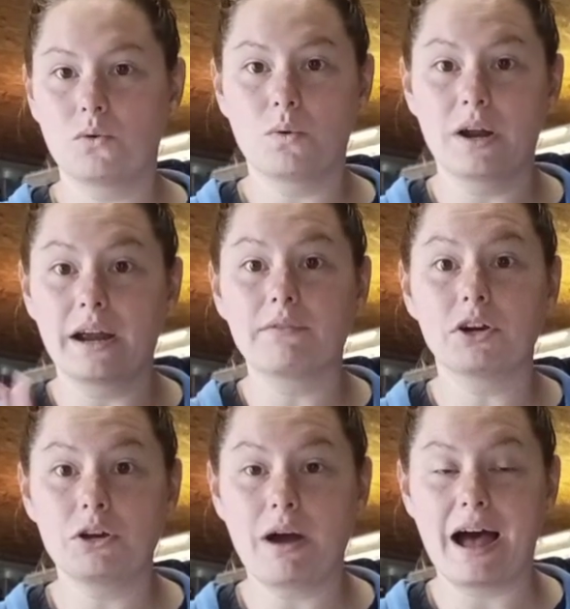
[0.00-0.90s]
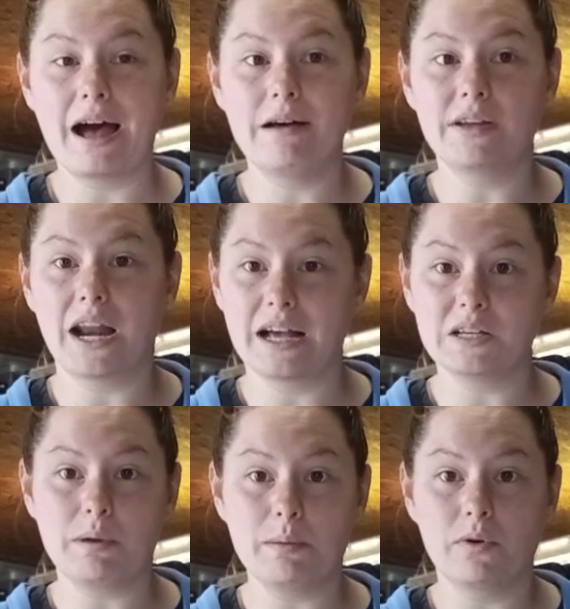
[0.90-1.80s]
whatever you have, and
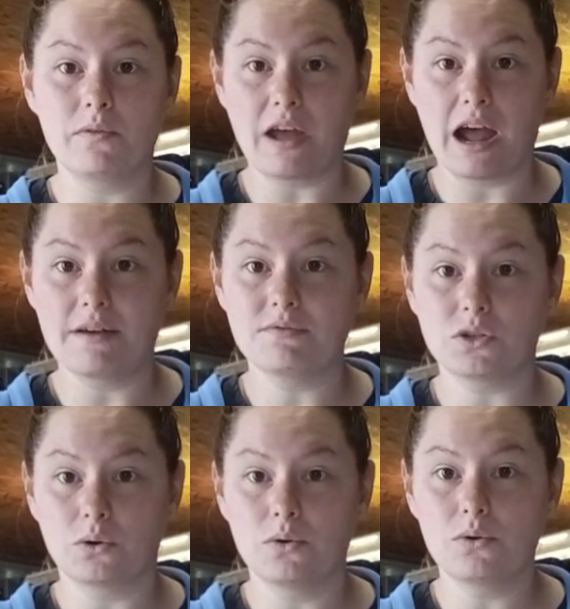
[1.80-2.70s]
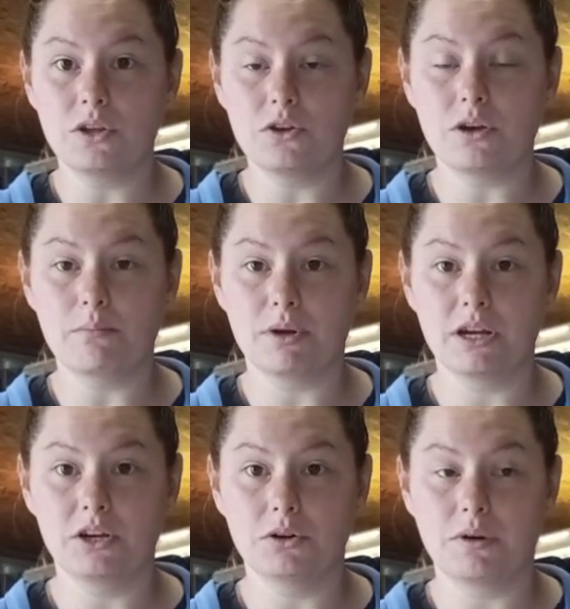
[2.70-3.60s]
ask people if they have soil that you can put
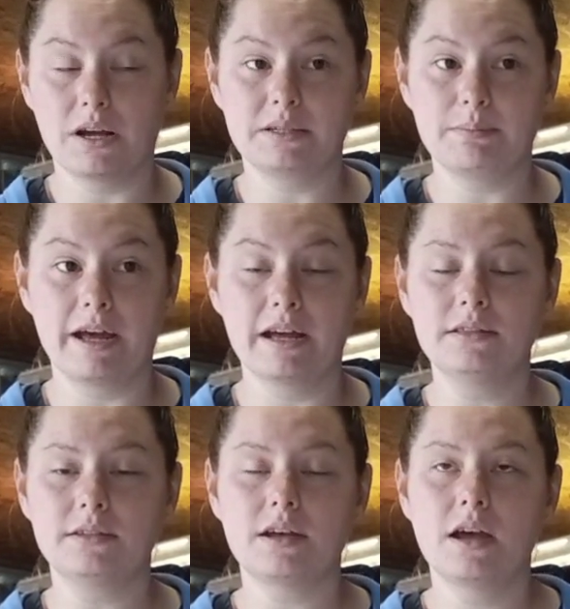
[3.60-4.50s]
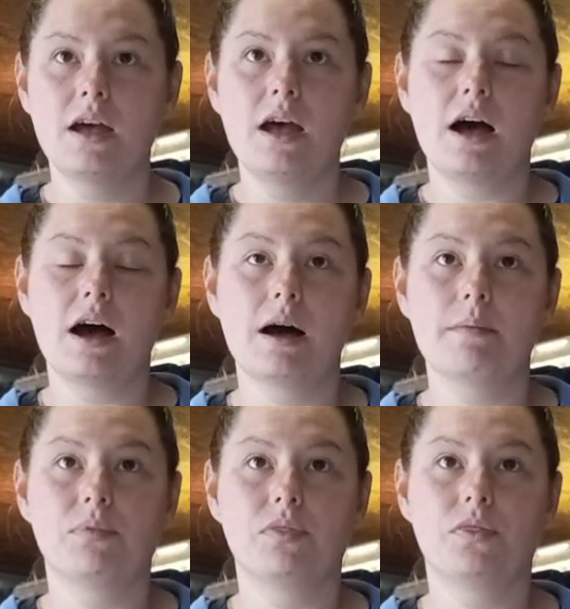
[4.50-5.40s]
in your raised beds.
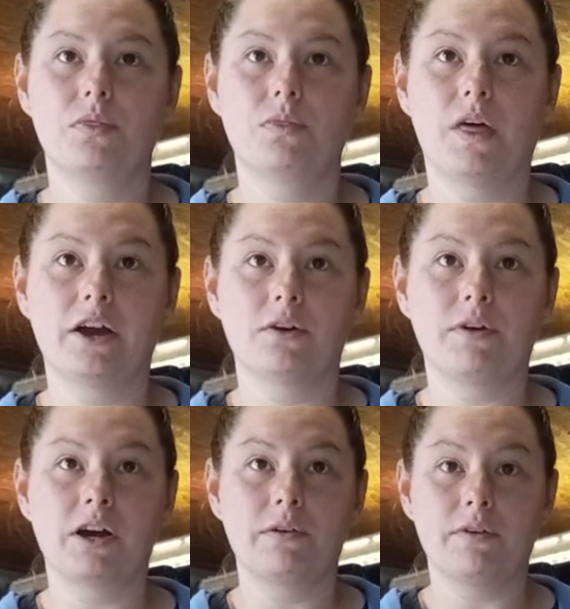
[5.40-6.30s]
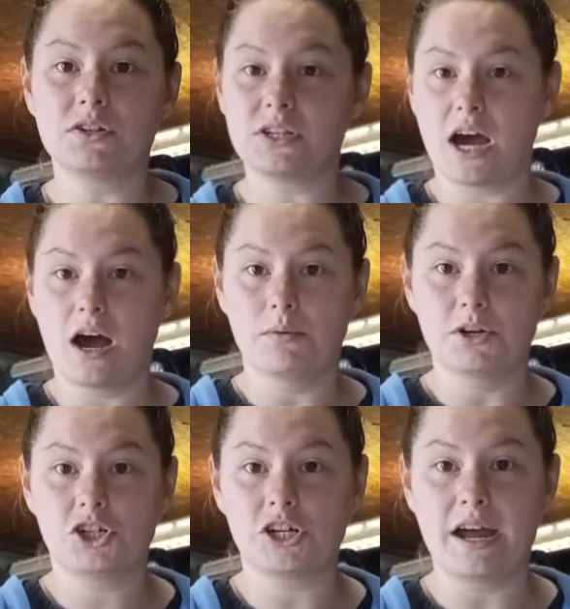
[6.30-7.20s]
They are very versatile
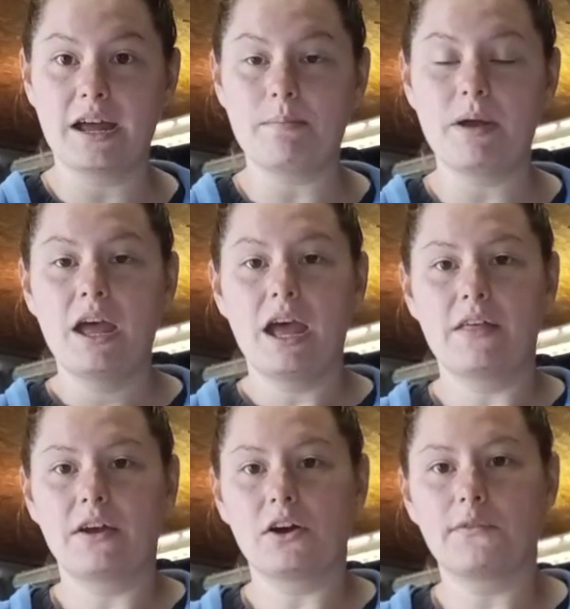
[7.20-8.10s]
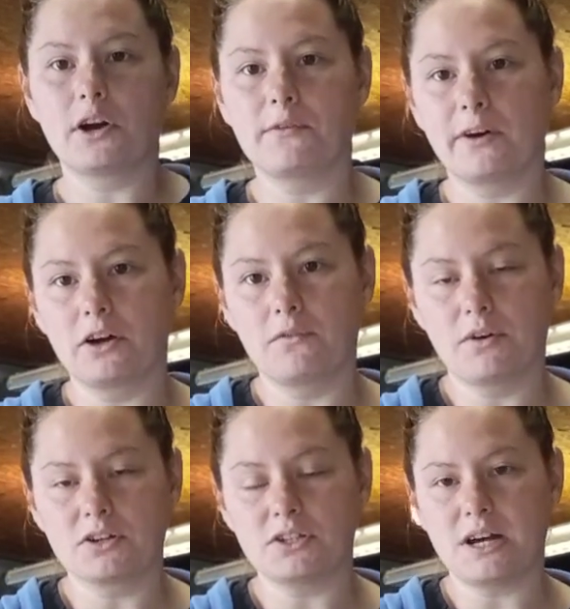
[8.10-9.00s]
with shape, and they are very
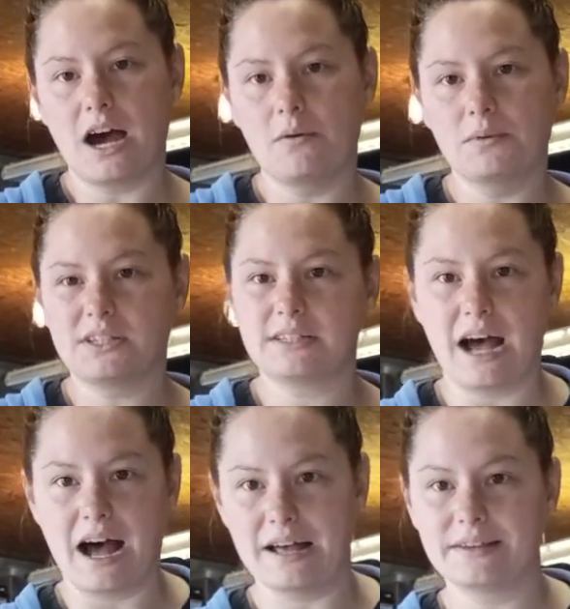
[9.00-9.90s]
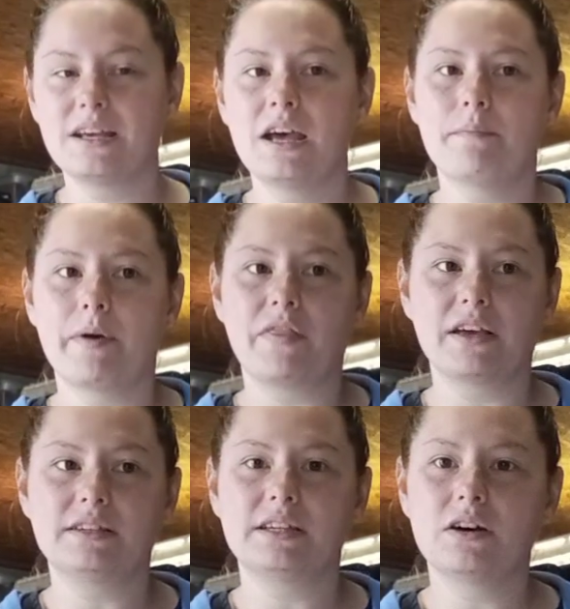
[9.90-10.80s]
versatile with size, but they
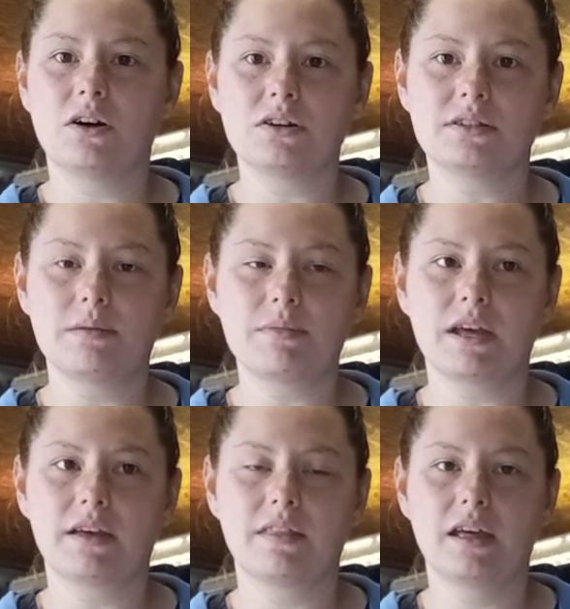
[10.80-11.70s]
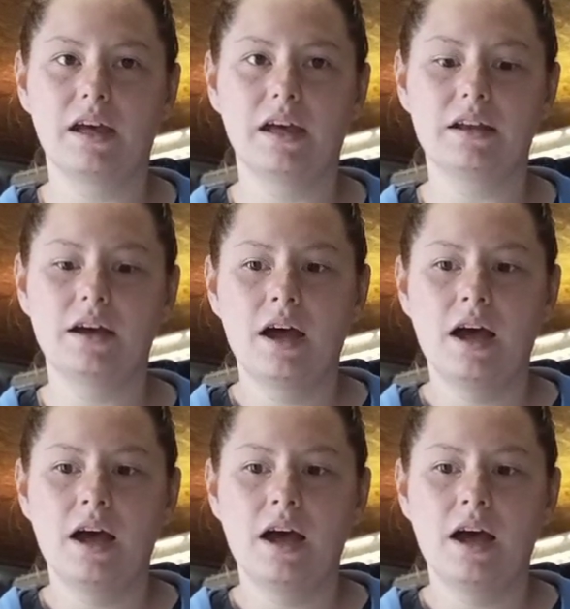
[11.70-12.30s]
still are something that